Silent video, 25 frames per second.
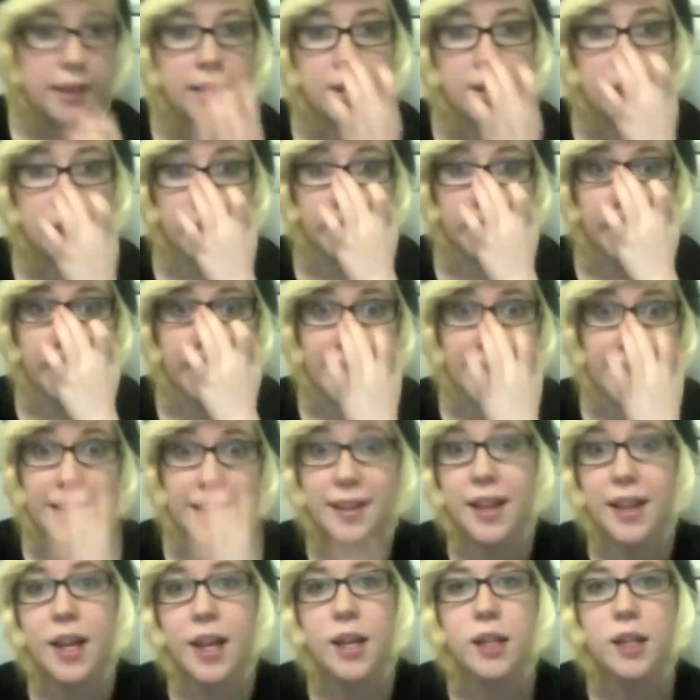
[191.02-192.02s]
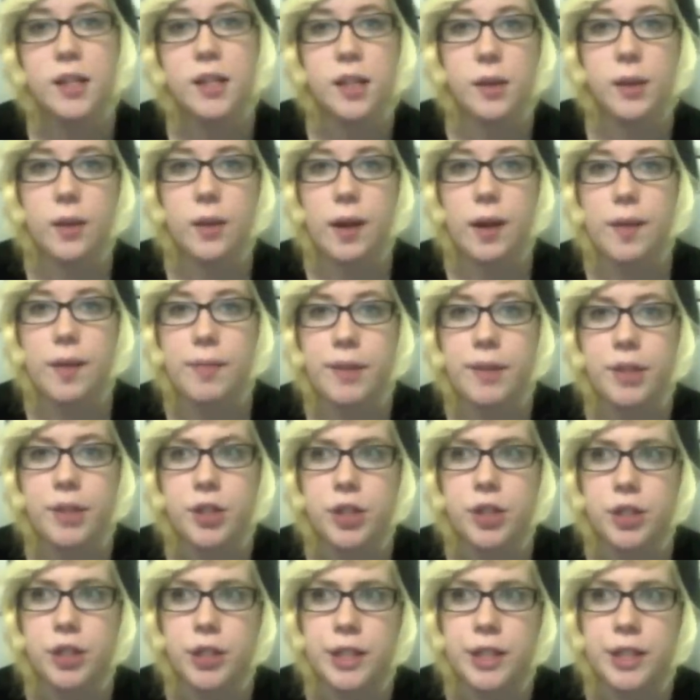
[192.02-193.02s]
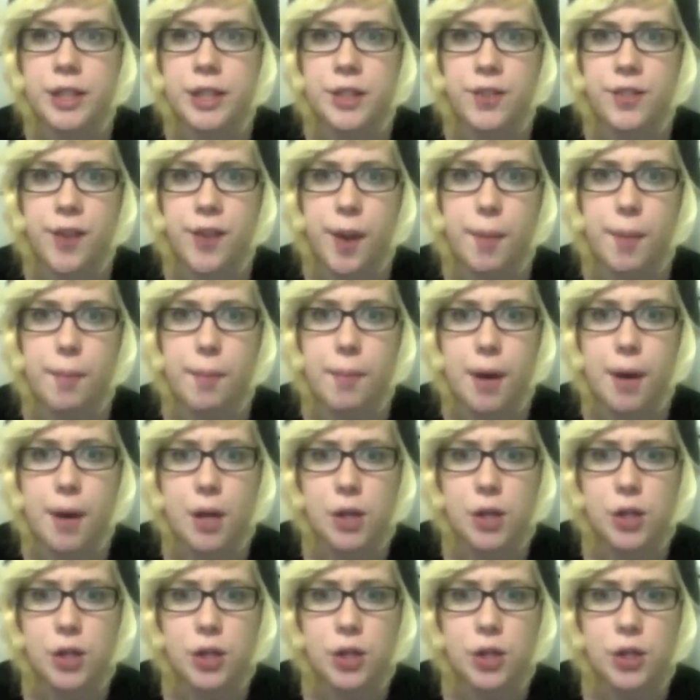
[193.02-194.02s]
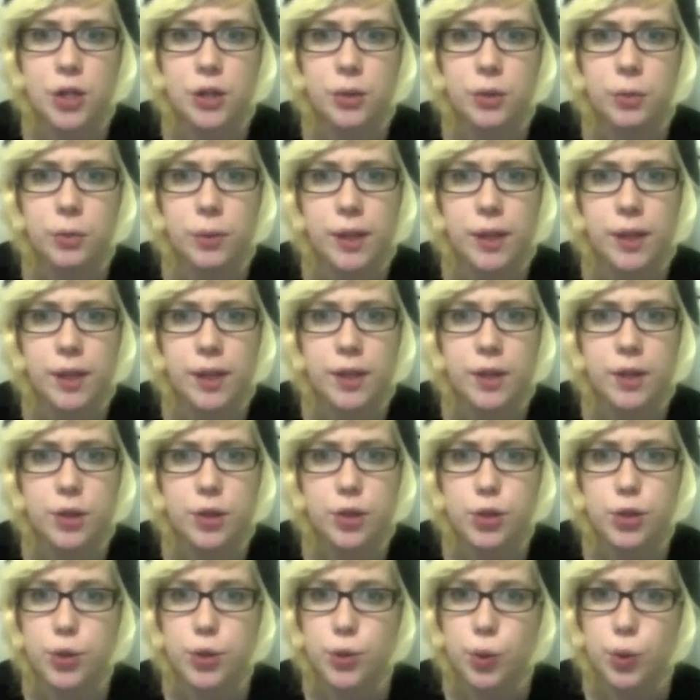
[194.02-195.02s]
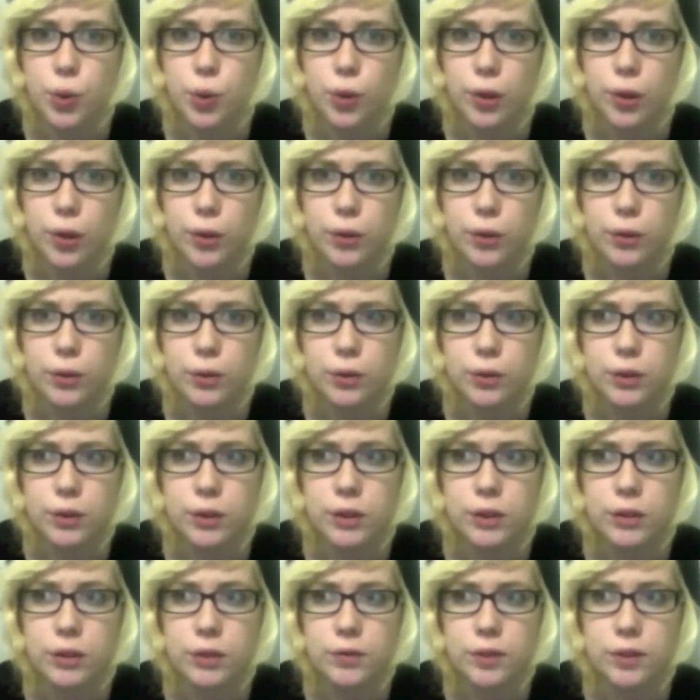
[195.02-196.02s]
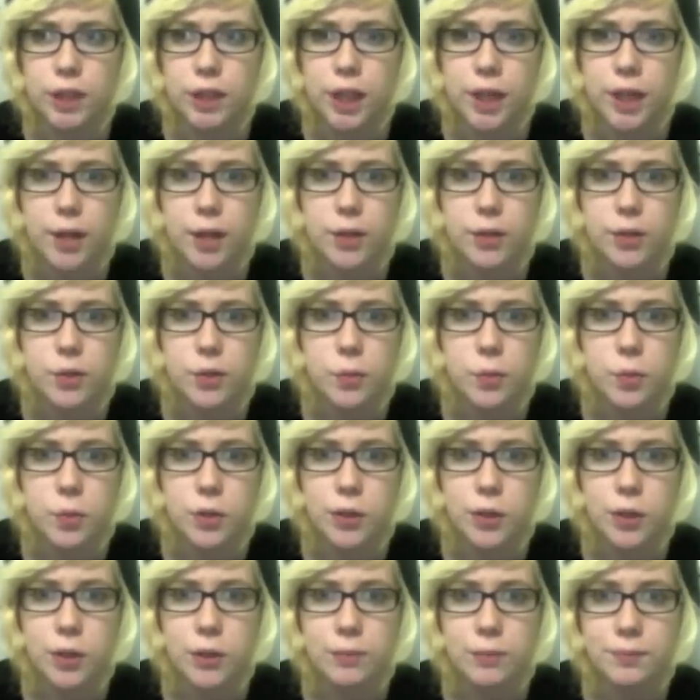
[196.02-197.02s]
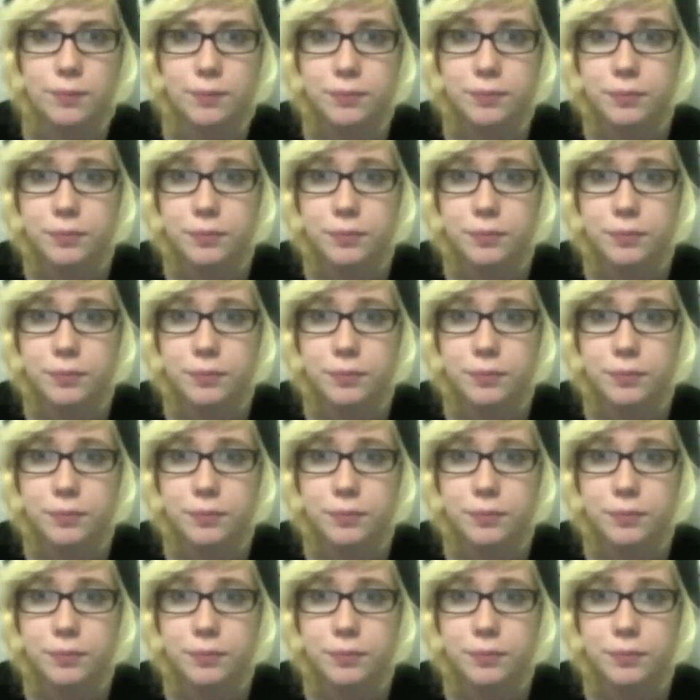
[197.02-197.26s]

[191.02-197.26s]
for a month. So it shouldn't interfere much with tutorials and videos and whatnot.